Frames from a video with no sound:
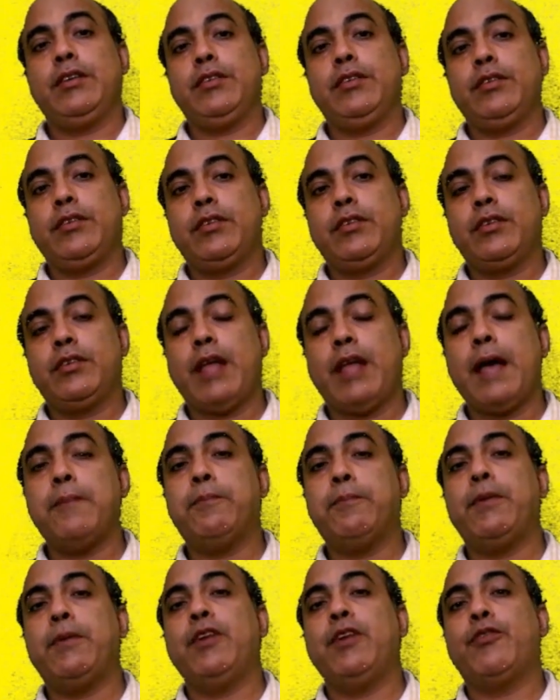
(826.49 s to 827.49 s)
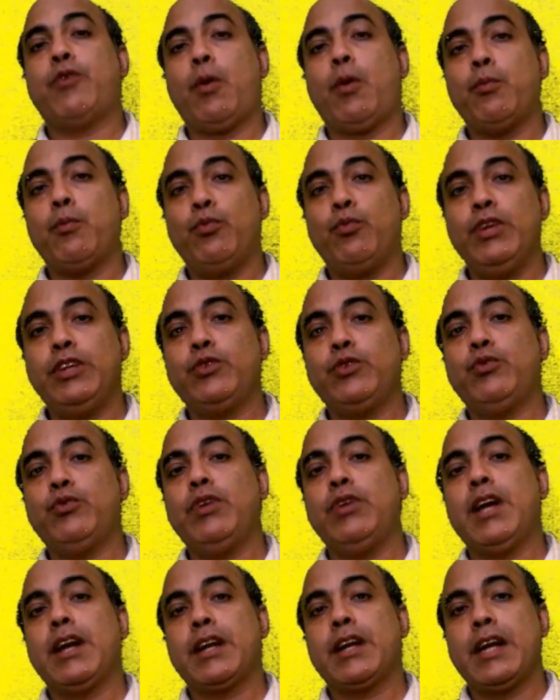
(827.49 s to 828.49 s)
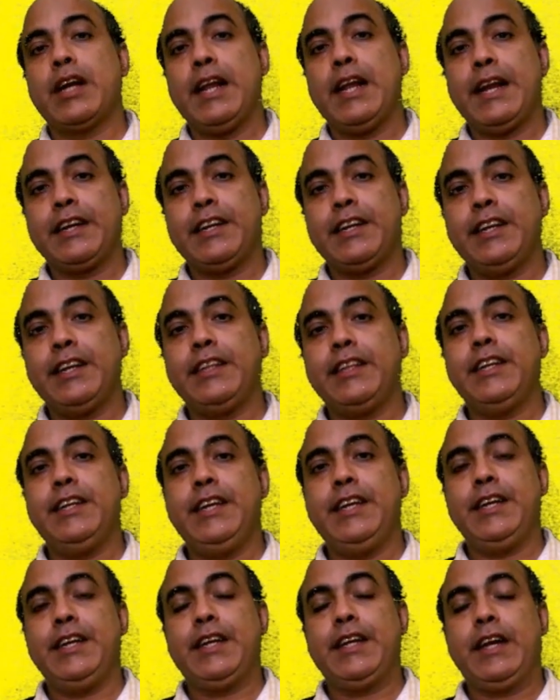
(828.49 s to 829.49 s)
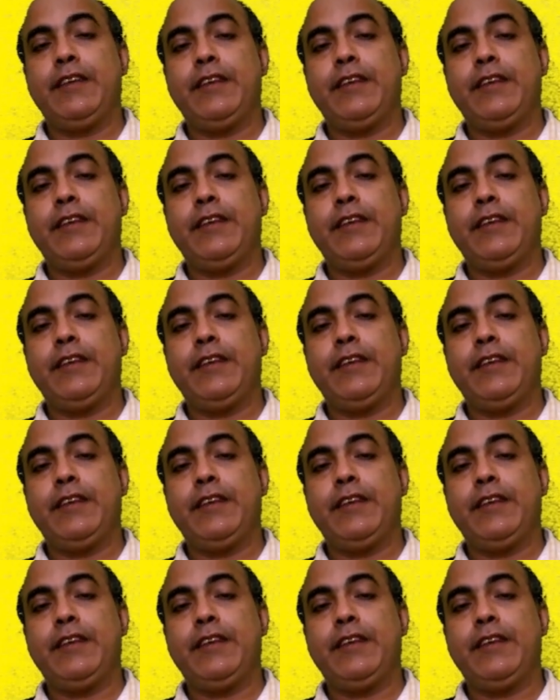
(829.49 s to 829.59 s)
sample from which we are collecting the data,